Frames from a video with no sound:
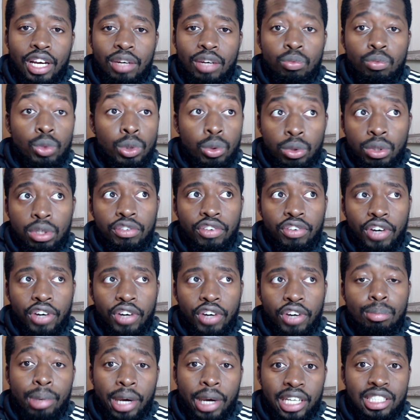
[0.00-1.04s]
would have
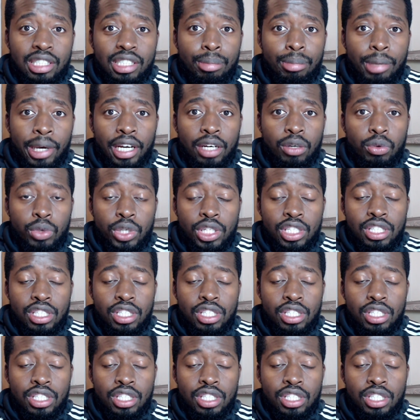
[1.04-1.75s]
had back-to-back wins,